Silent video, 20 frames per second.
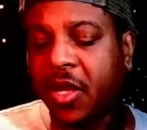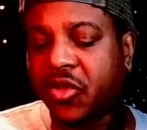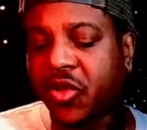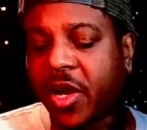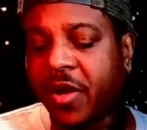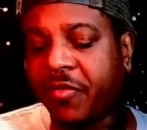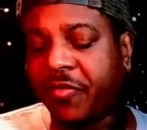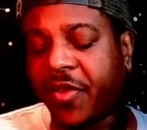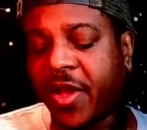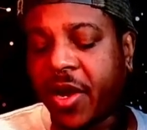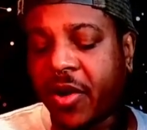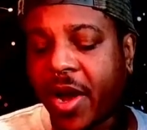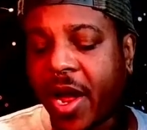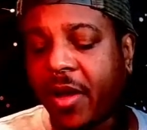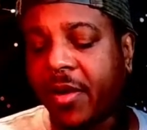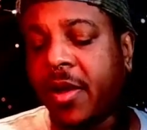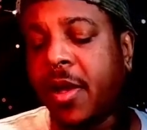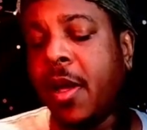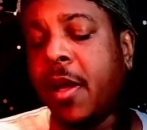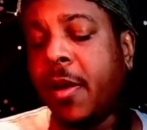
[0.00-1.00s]
You're trying to figure
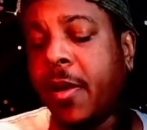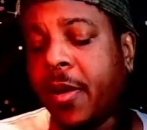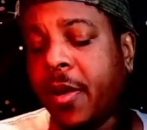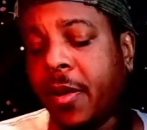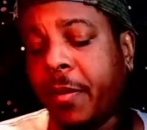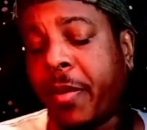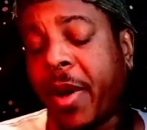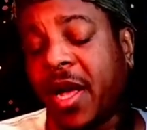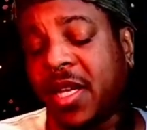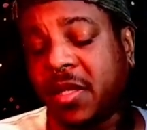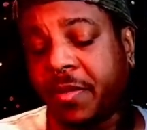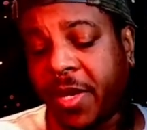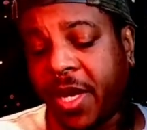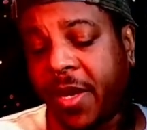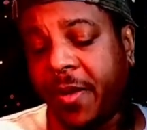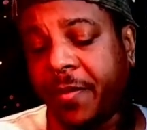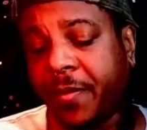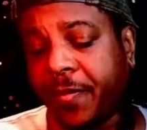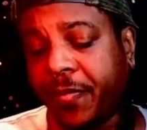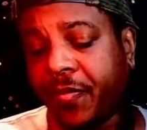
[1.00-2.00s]
out
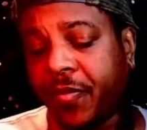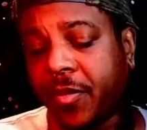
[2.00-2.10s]
possibly